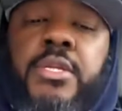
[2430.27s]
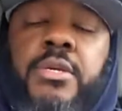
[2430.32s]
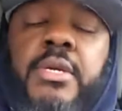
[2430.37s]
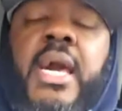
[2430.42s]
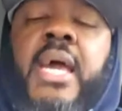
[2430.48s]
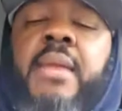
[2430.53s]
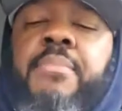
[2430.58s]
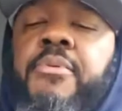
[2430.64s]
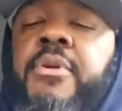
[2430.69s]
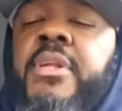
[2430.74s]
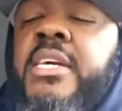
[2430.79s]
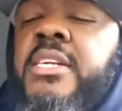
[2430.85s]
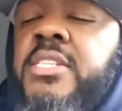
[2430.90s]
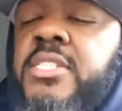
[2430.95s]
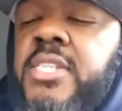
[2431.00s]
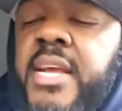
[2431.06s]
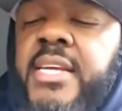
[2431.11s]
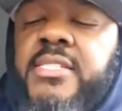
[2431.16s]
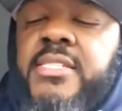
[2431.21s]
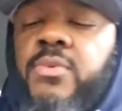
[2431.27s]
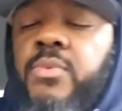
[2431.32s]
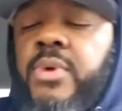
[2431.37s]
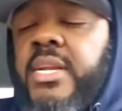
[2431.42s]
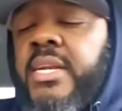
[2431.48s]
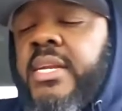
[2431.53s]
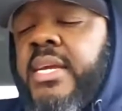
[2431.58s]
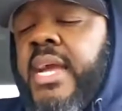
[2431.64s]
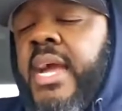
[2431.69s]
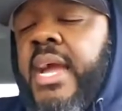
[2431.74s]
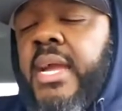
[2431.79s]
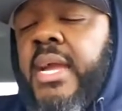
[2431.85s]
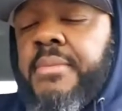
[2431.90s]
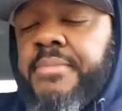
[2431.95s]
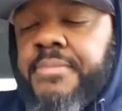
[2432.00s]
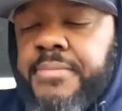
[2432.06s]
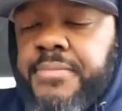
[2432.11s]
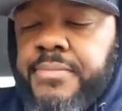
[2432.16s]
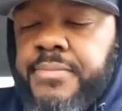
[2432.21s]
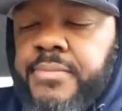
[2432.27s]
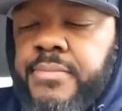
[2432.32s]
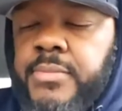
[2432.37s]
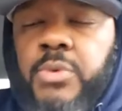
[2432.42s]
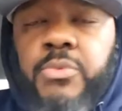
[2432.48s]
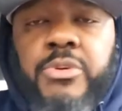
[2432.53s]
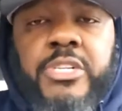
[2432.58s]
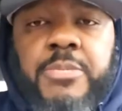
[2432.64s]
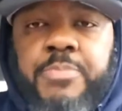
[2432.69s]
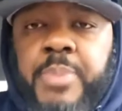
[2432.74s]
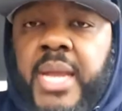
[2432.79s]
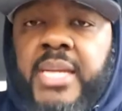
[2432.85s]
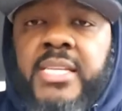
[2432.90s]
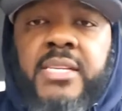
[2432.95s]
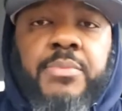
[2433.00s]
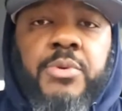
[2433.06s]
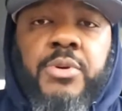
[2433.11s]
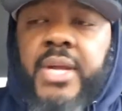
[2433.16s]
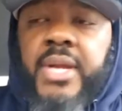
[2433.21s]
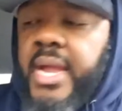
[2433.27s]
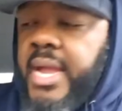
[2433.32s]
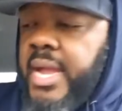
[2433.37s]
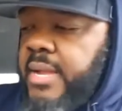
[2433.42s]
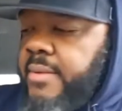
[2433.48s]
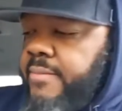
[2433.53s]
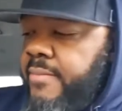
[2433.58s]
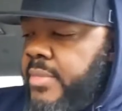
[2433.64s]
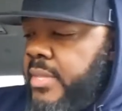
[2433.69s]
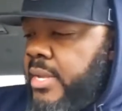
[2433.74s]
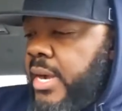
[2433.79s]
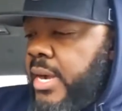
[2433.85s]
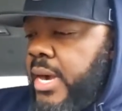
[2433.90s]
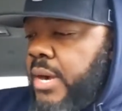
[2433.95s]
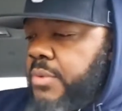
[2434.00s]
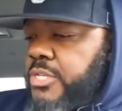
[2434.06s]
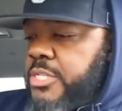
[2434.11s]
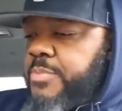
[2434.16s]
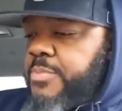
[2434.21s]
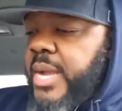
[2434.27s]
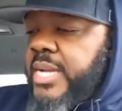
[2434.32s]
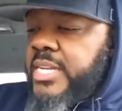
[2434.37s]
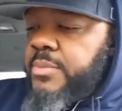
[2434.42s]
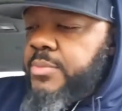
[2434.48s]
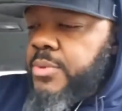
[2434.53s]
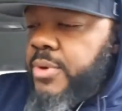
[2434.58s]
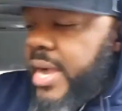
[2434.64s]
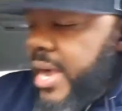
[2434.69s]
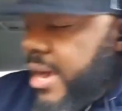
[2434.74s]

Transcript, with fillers: you got a pretty good chance of winning the game. Respectable game, uh, respectable